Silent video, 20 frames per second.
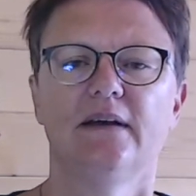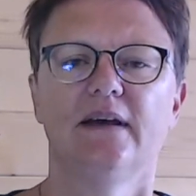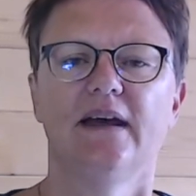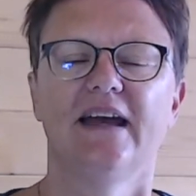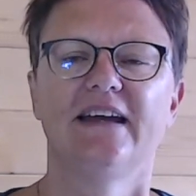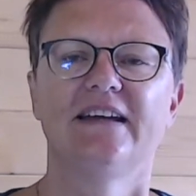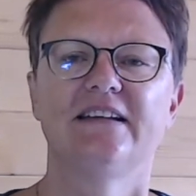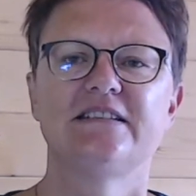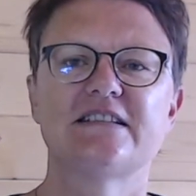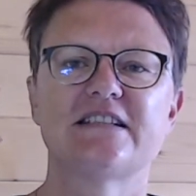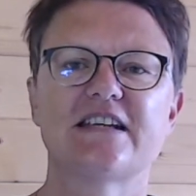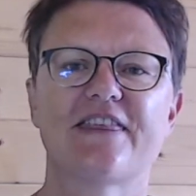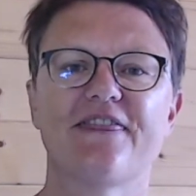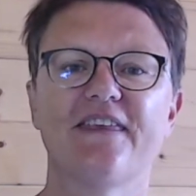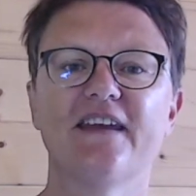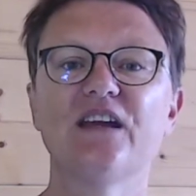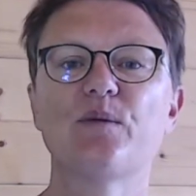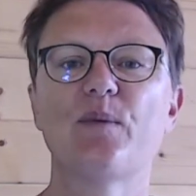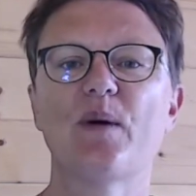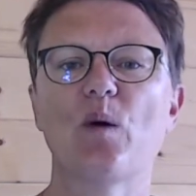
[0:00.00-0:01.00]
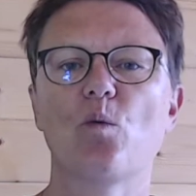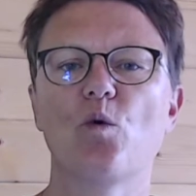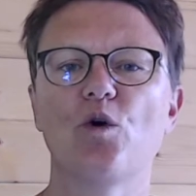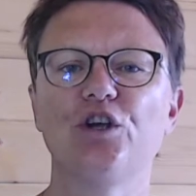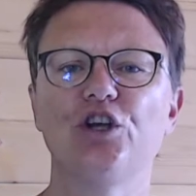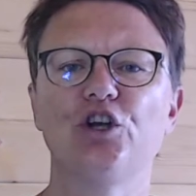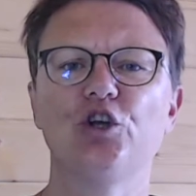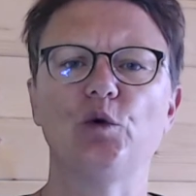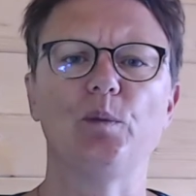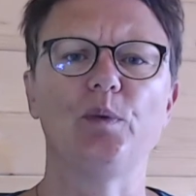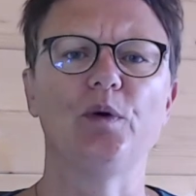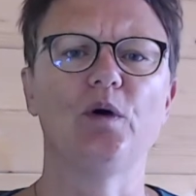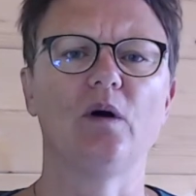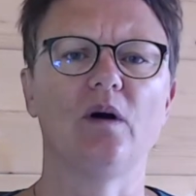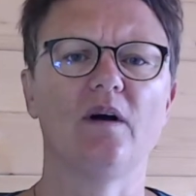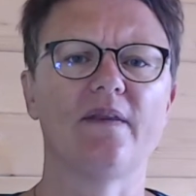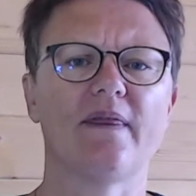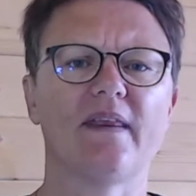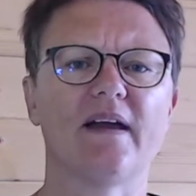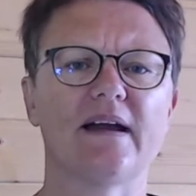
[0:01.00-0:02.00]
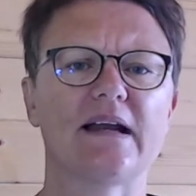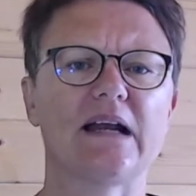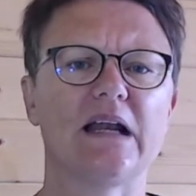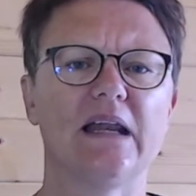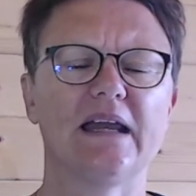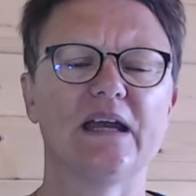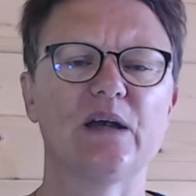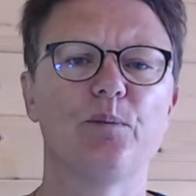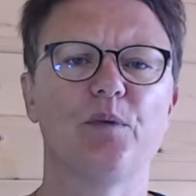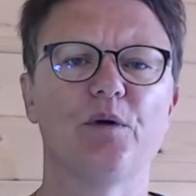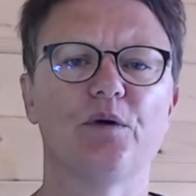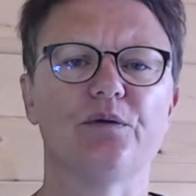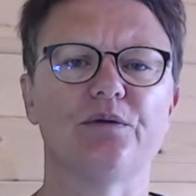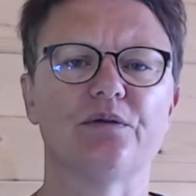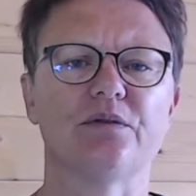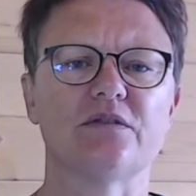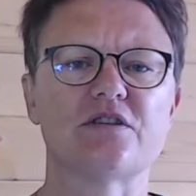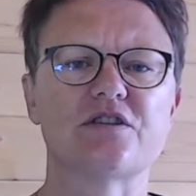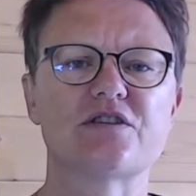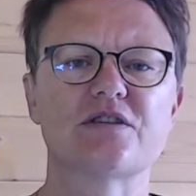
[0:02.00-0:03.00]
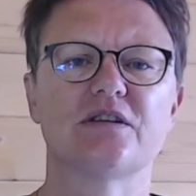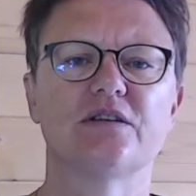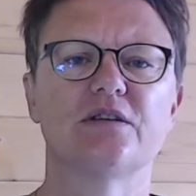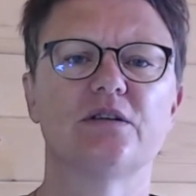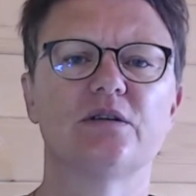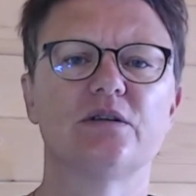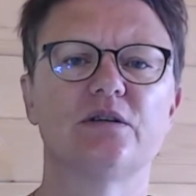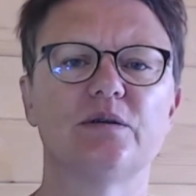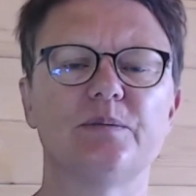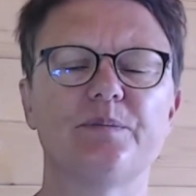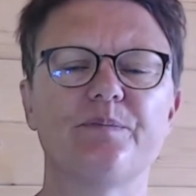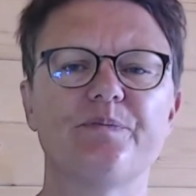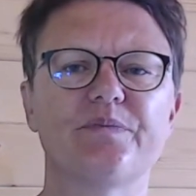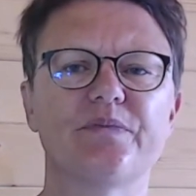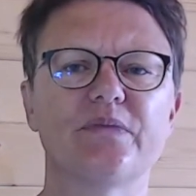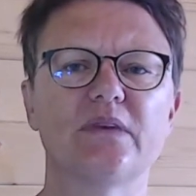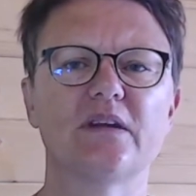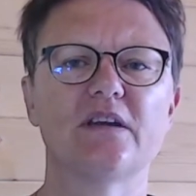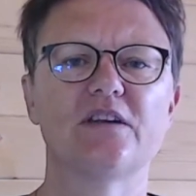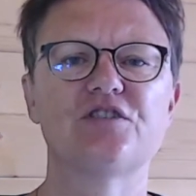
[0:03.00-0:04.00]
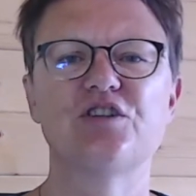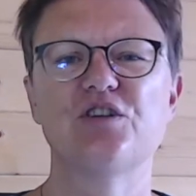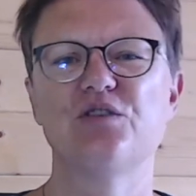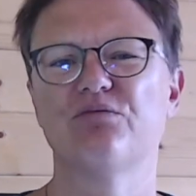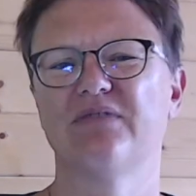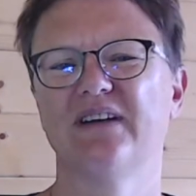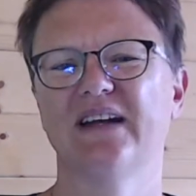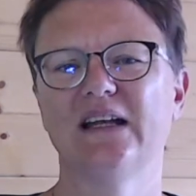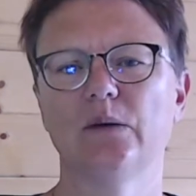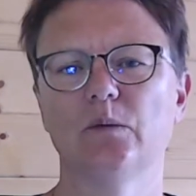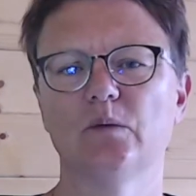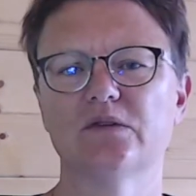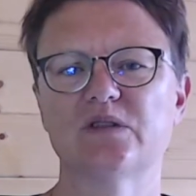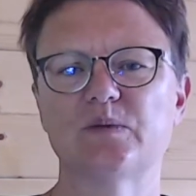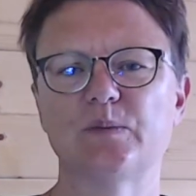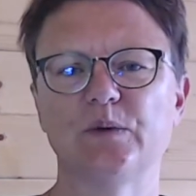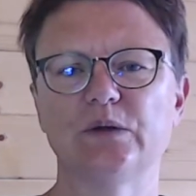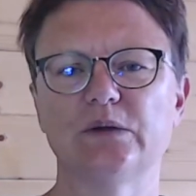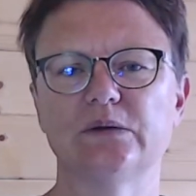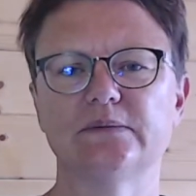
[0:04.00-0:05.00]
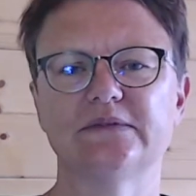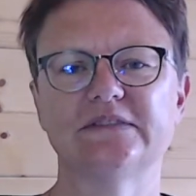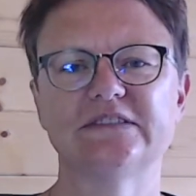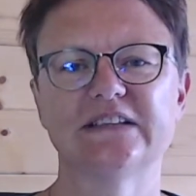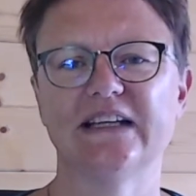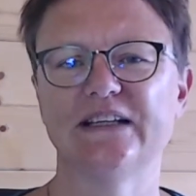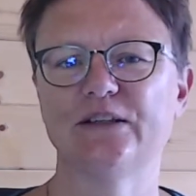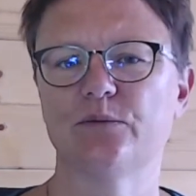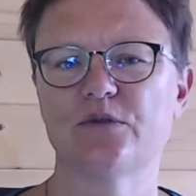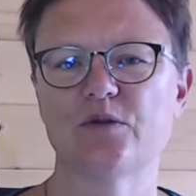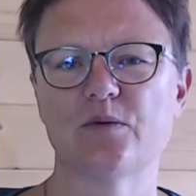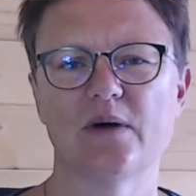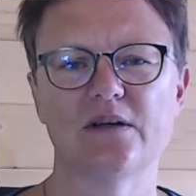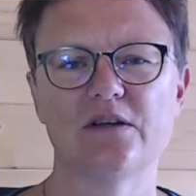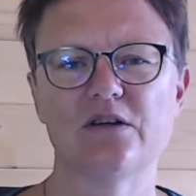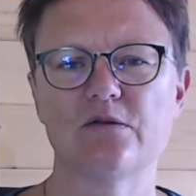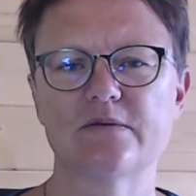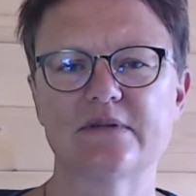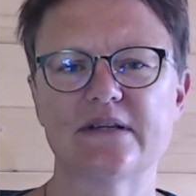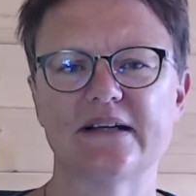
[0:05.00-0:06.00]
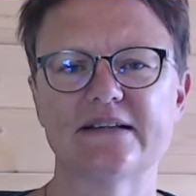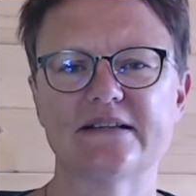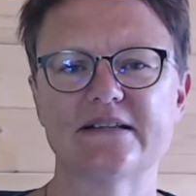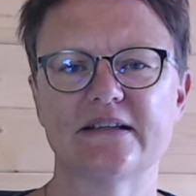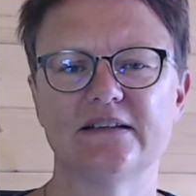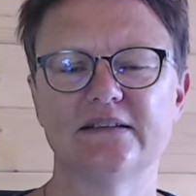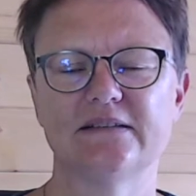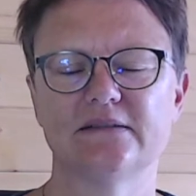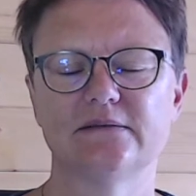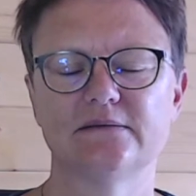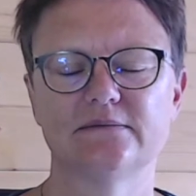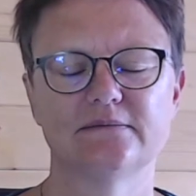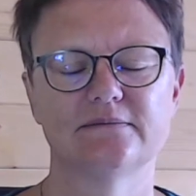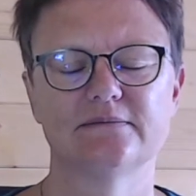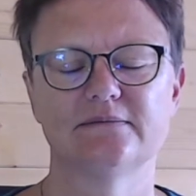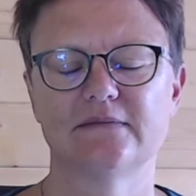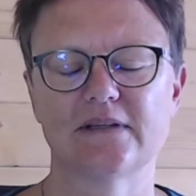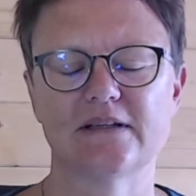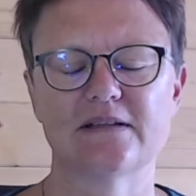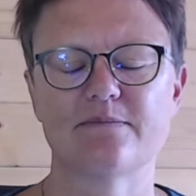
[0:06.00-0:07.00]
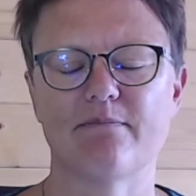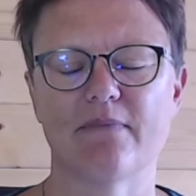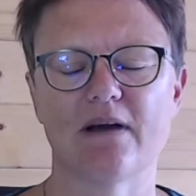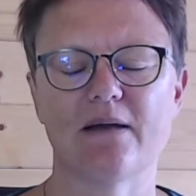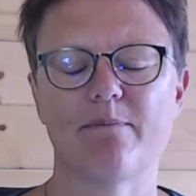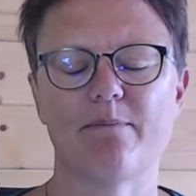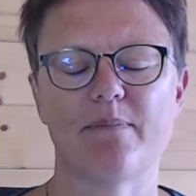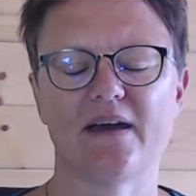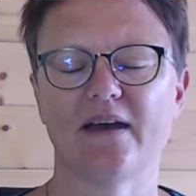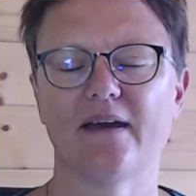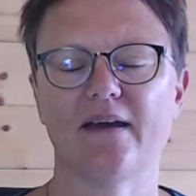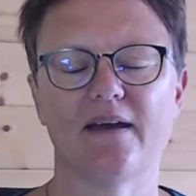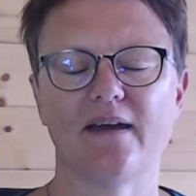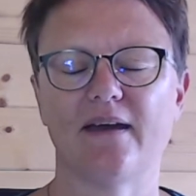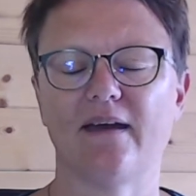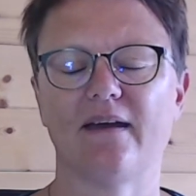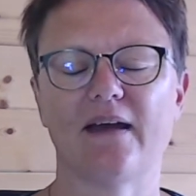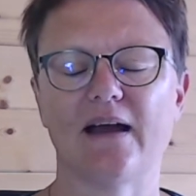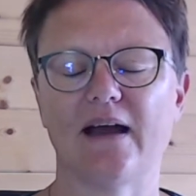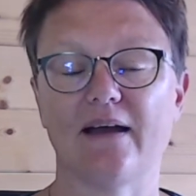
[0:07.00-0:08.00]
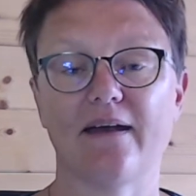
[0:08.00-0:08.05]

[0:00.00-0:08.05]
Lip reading: and think about what you're going to put on that click button. So do you really want to sign up to our newsletter? That's my pet hate.